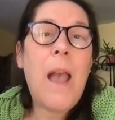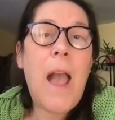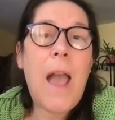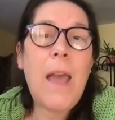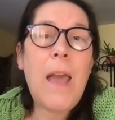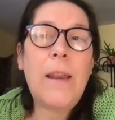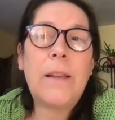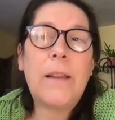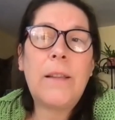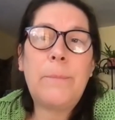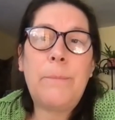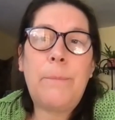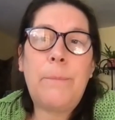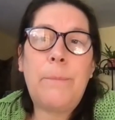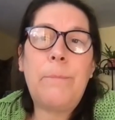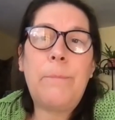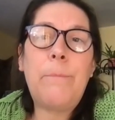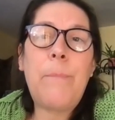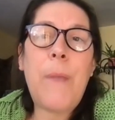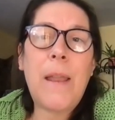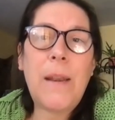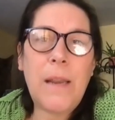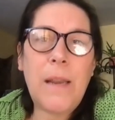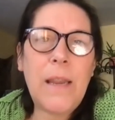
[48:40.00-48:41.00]
and it's
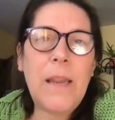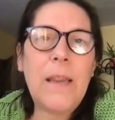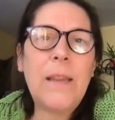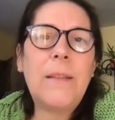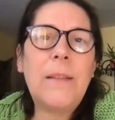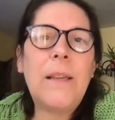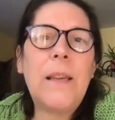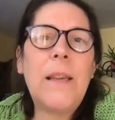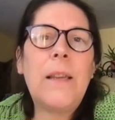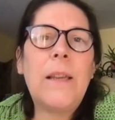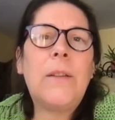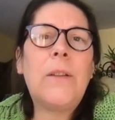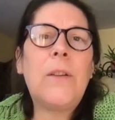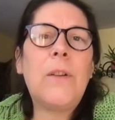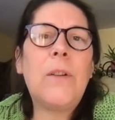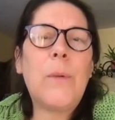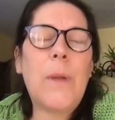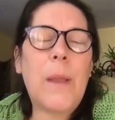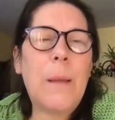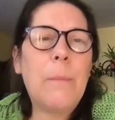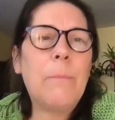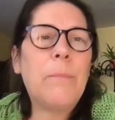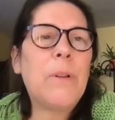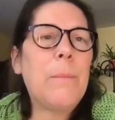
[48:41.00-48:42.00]
been easy to
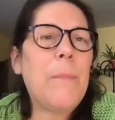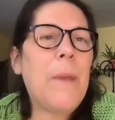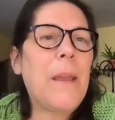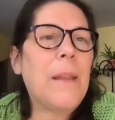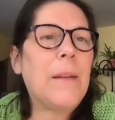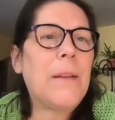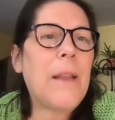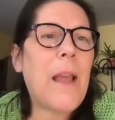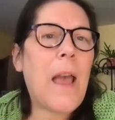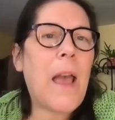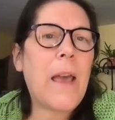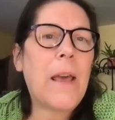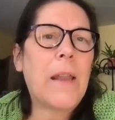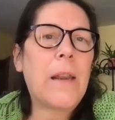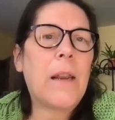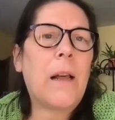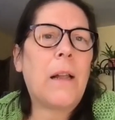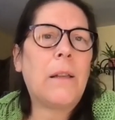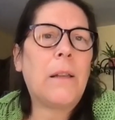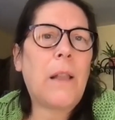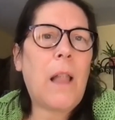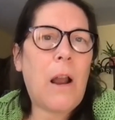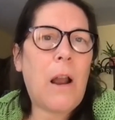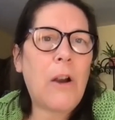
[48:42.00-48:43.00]
implement at
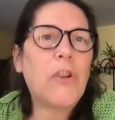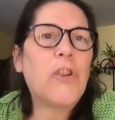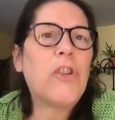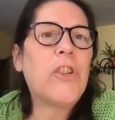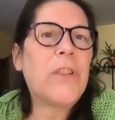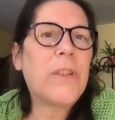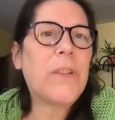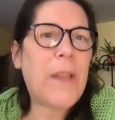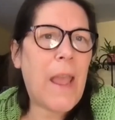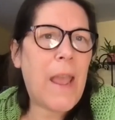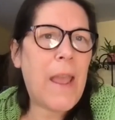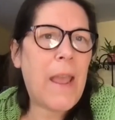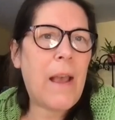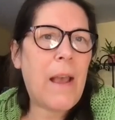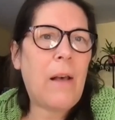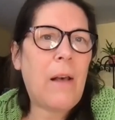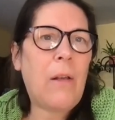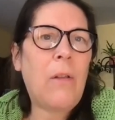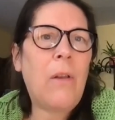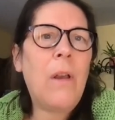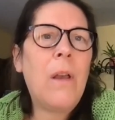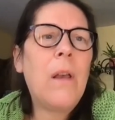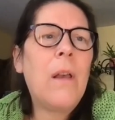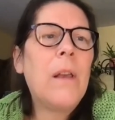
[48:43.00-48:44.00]
a large
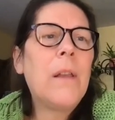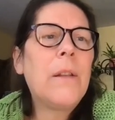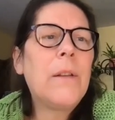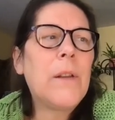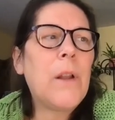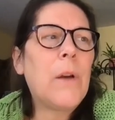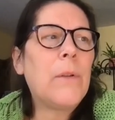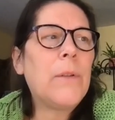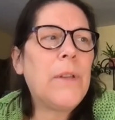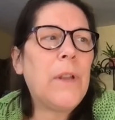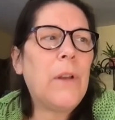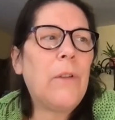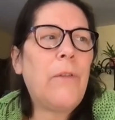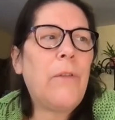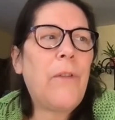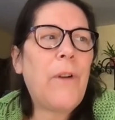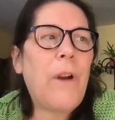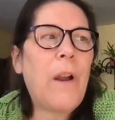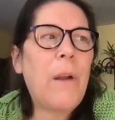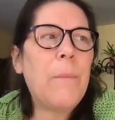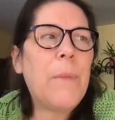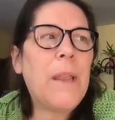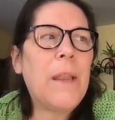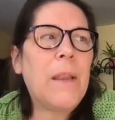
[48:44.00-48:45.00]
scale no-till
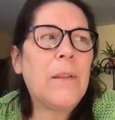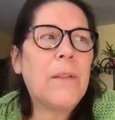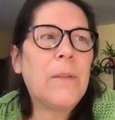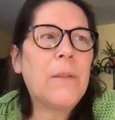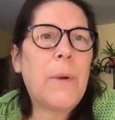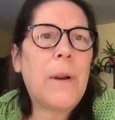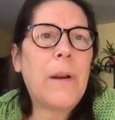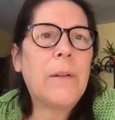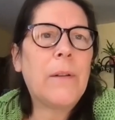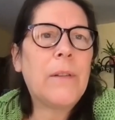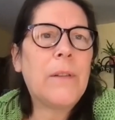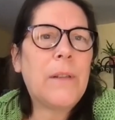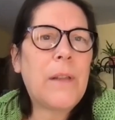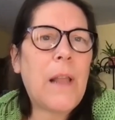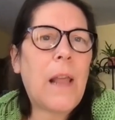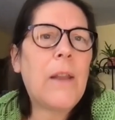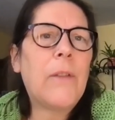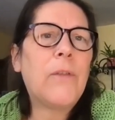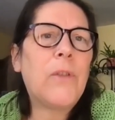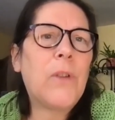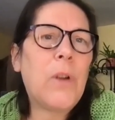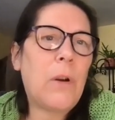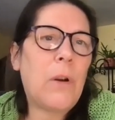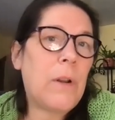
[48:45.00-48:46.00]
farming is where instead
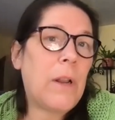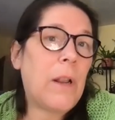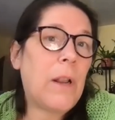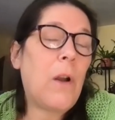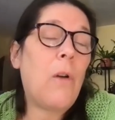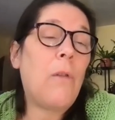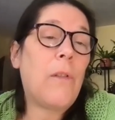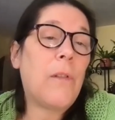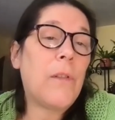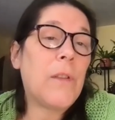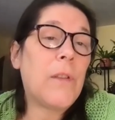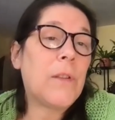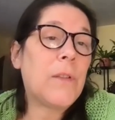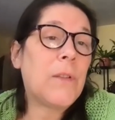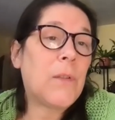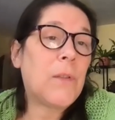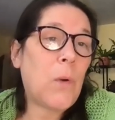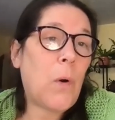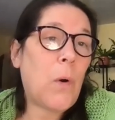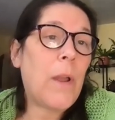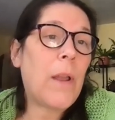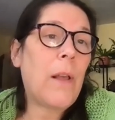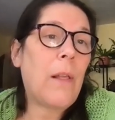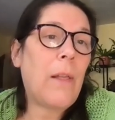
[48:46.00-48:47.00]
of turning over the
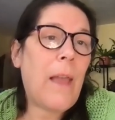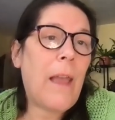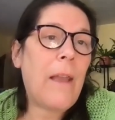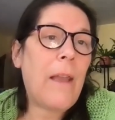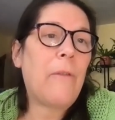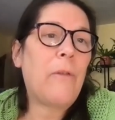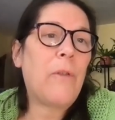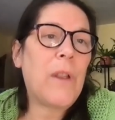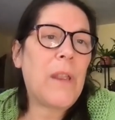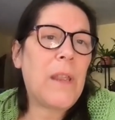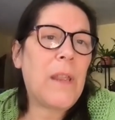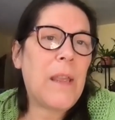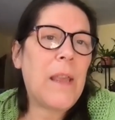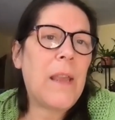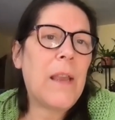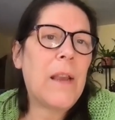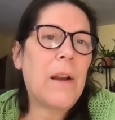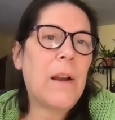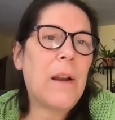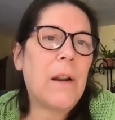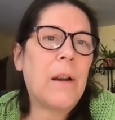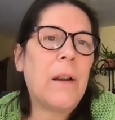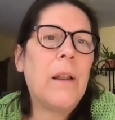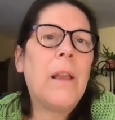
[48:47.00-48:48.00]
soil every
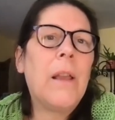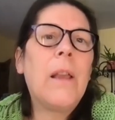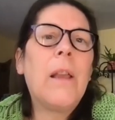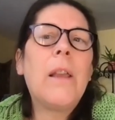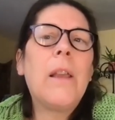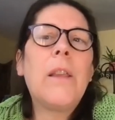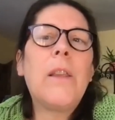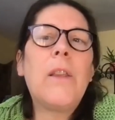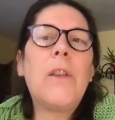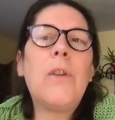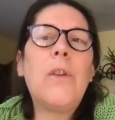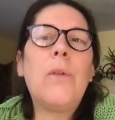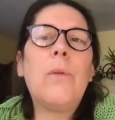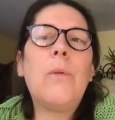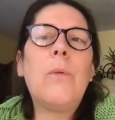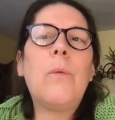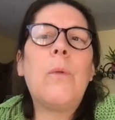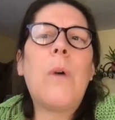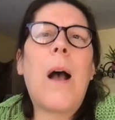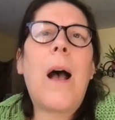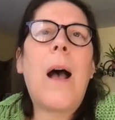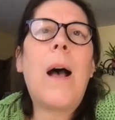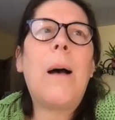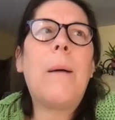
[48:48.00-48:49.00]
year
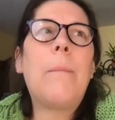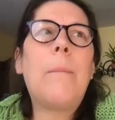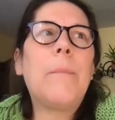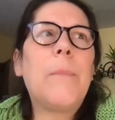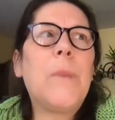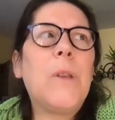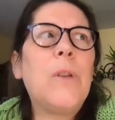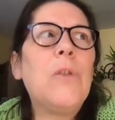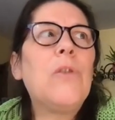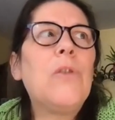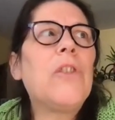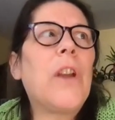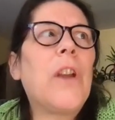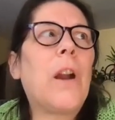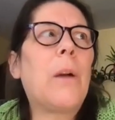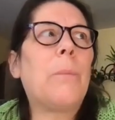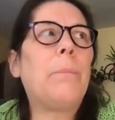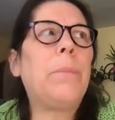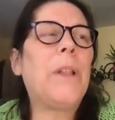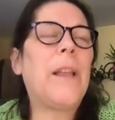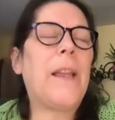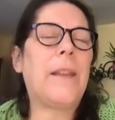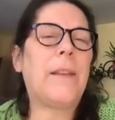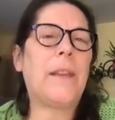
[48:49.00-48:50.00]
you um, usually are
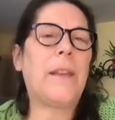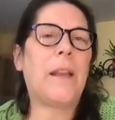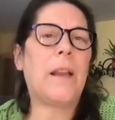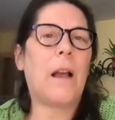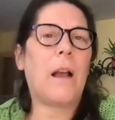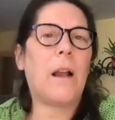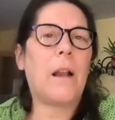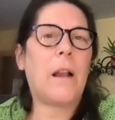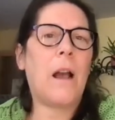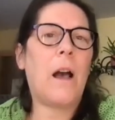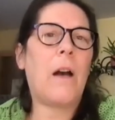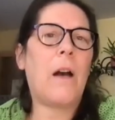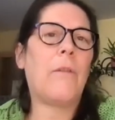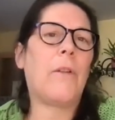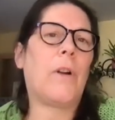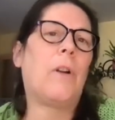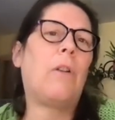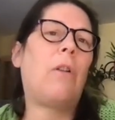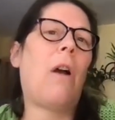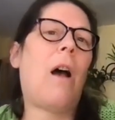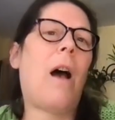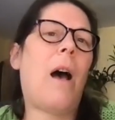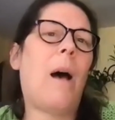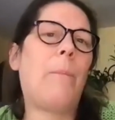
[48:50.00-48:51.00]
planting a cover
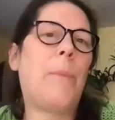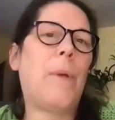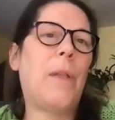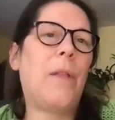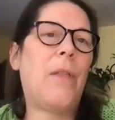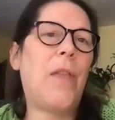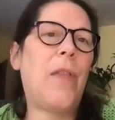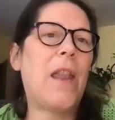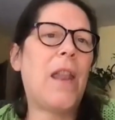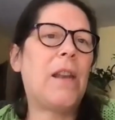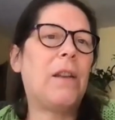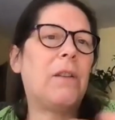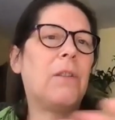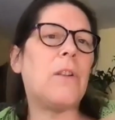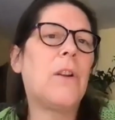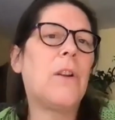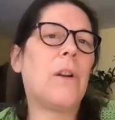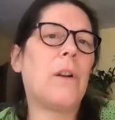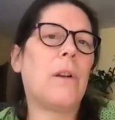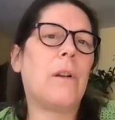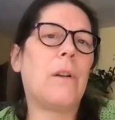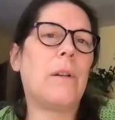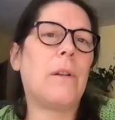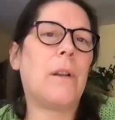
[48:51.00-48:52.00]
crop that in
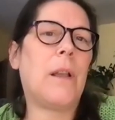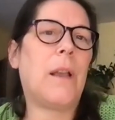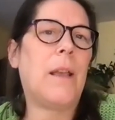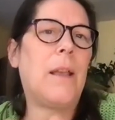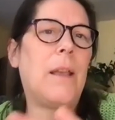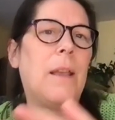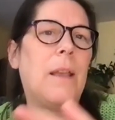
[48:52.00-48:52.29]
turn